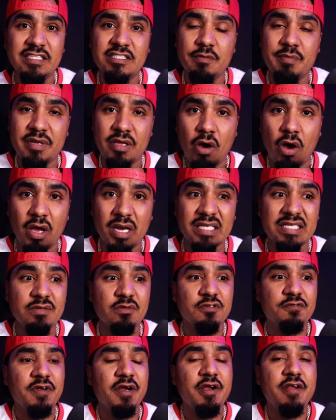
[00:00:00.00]
To be honest, it
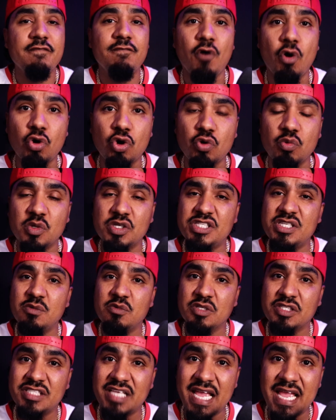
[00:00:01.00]
was very vulgar what she
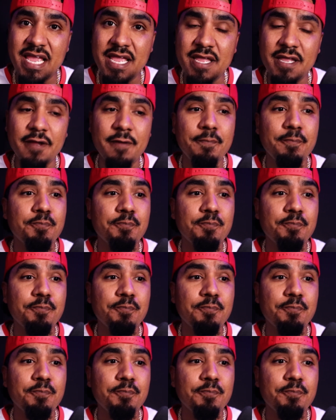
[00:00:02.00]
was saying.